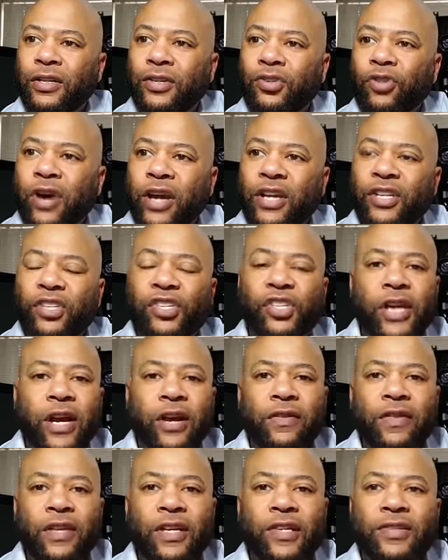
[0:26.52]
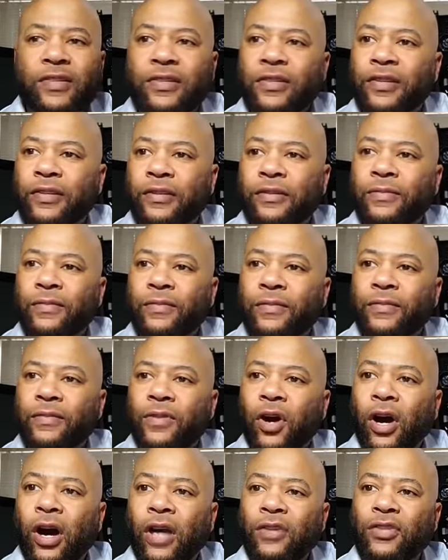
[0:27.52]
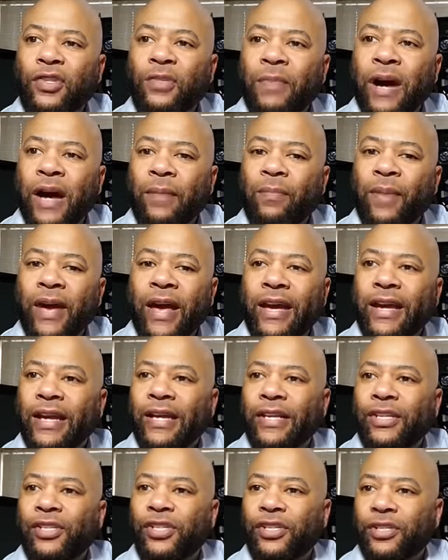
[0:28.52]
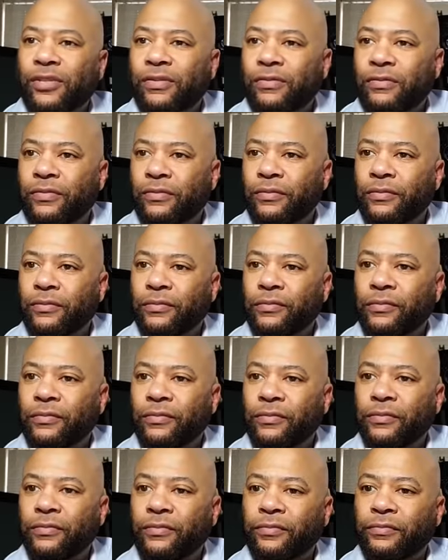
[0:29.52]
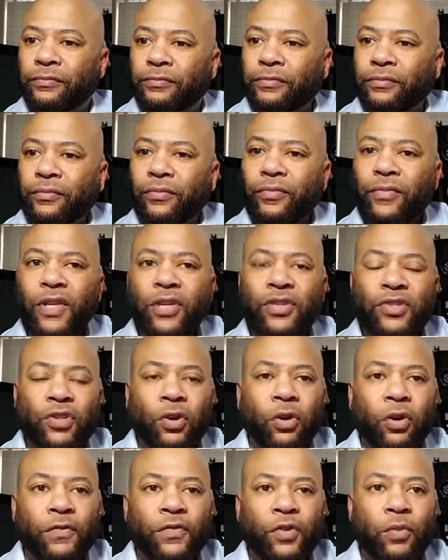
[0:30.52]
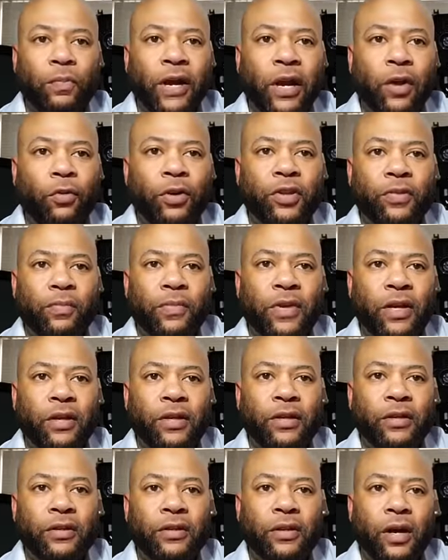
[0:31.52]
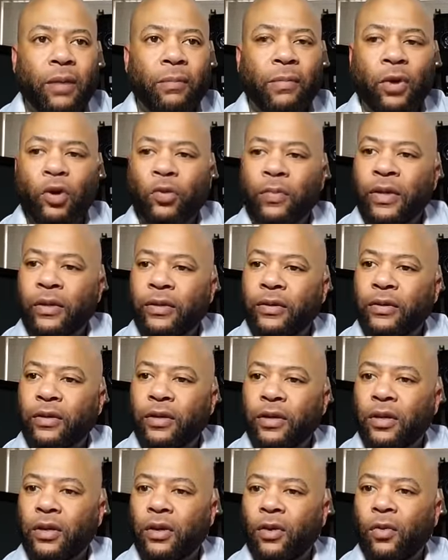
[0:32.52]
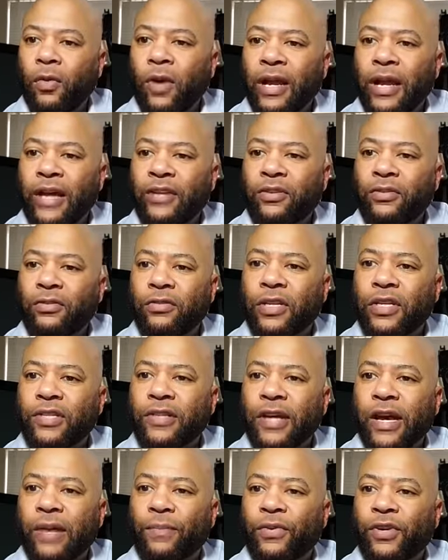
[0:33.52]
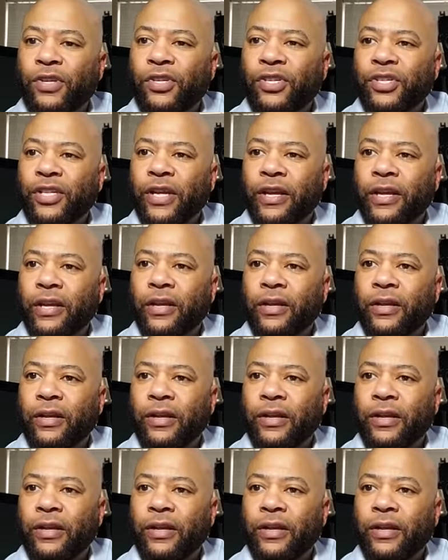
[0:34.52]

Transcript: try to share this onto my page so if you bear with me a, a moment while I do this, I appreciate it.